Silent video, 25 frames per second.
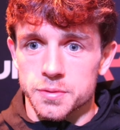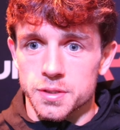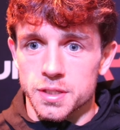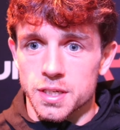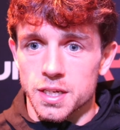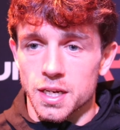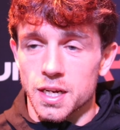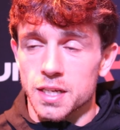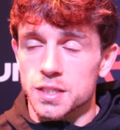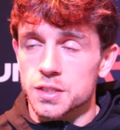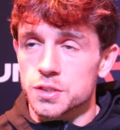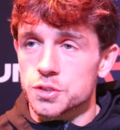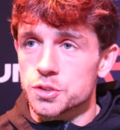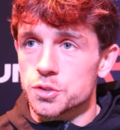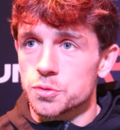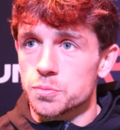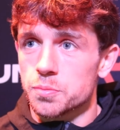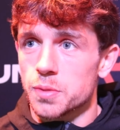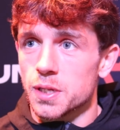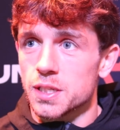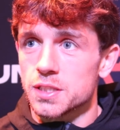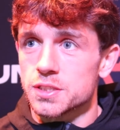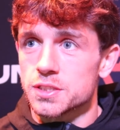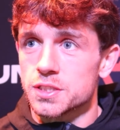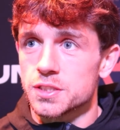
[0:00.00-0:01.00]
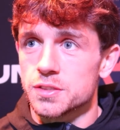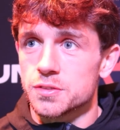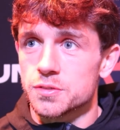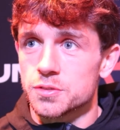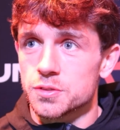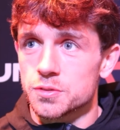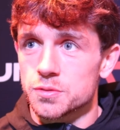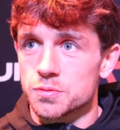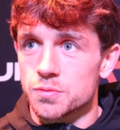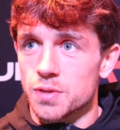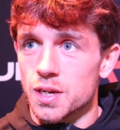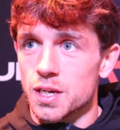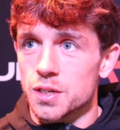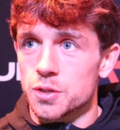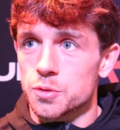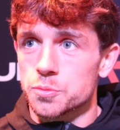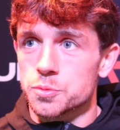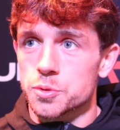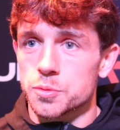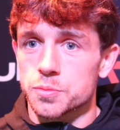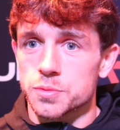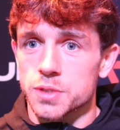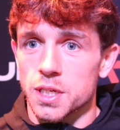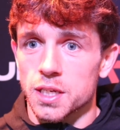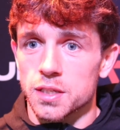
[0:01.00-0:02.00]
collecting some belts and racking up
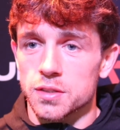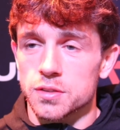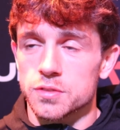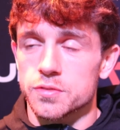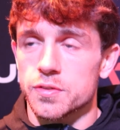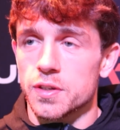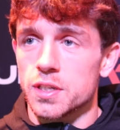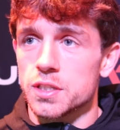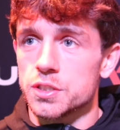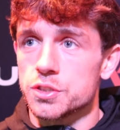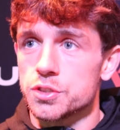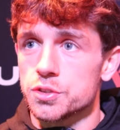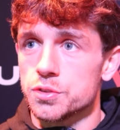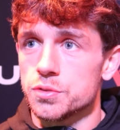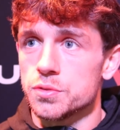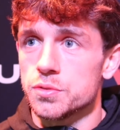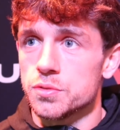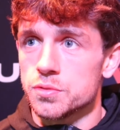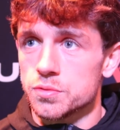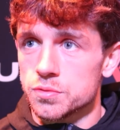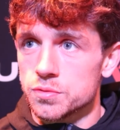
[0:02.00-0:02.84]
some titles very soon.